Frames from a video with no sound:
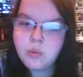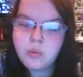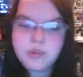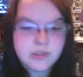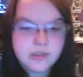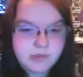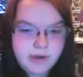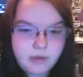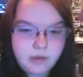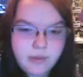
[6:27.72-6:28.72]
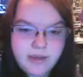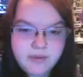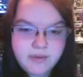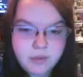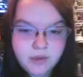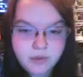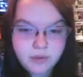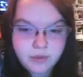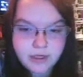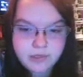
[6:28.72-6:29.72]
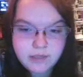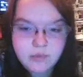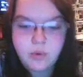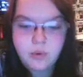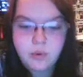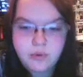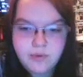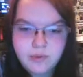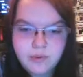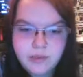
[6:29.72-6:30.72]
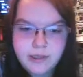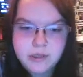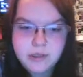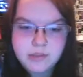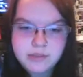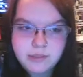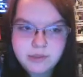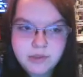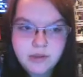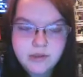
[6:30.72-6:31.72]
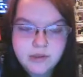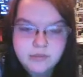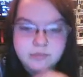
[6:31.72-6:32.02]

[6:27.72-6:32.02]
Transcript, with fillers: was inspired by Ichabod Crane of the horror fable The Legend of Sleepy Hollow.